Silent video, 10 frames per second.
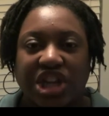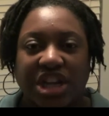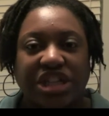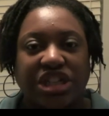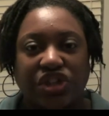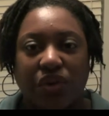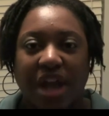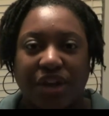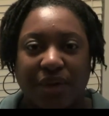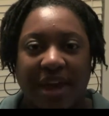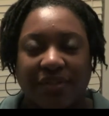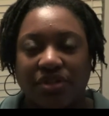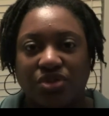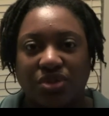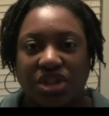changes so I do have to
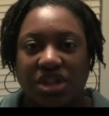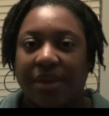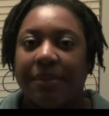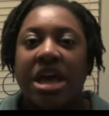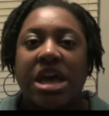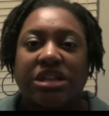switch it up